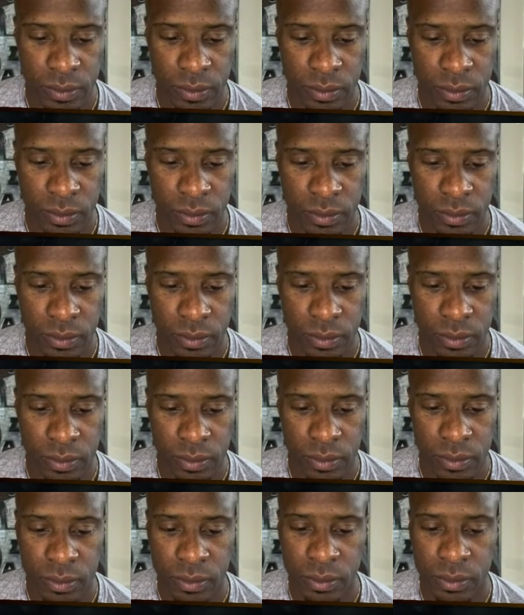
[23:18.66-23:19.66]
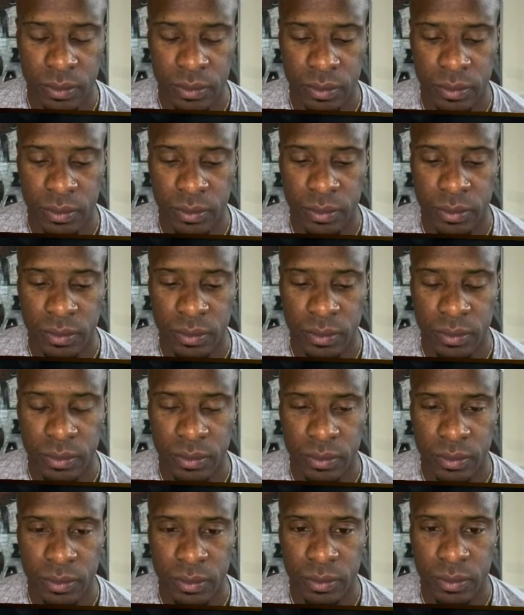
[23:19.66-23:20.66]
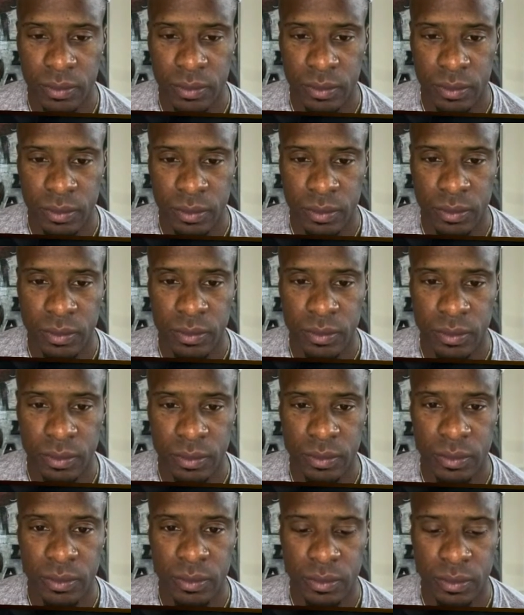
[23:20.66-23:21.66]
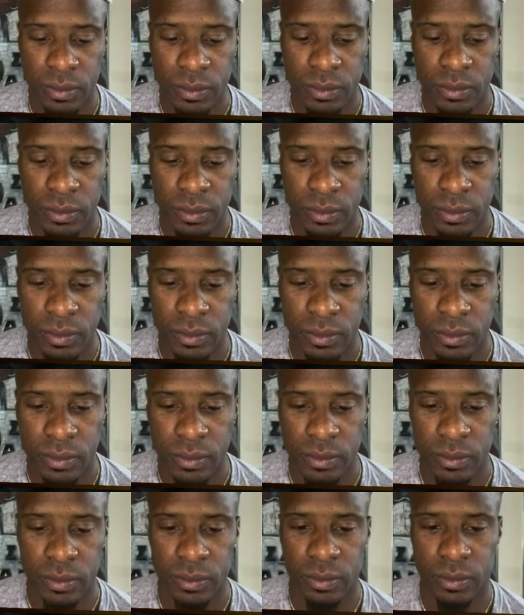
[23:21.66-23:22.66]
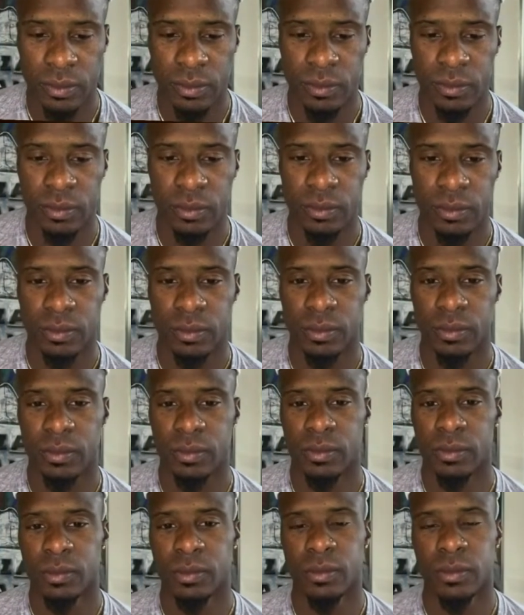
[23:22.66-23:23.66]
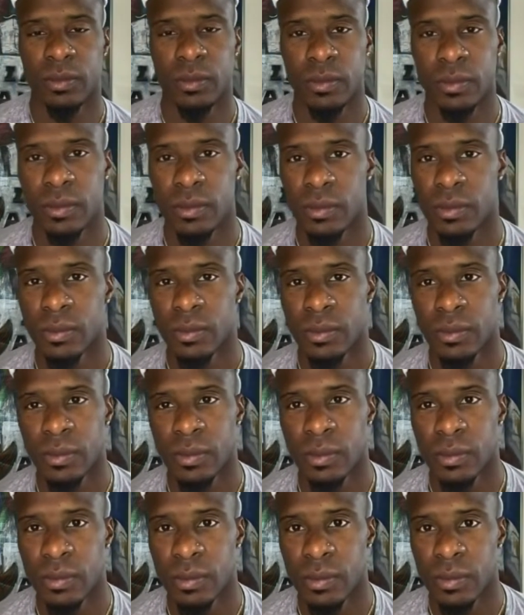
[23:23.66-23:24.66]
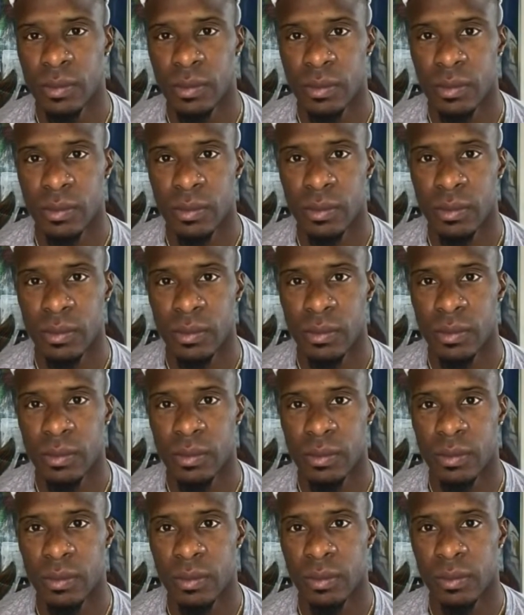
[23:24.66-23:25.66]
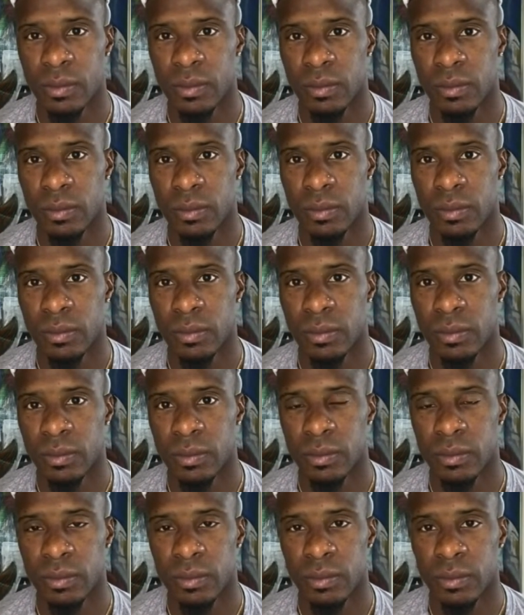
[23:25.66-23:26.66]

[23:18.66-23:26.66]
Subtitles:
No words are spoken by the person on screen.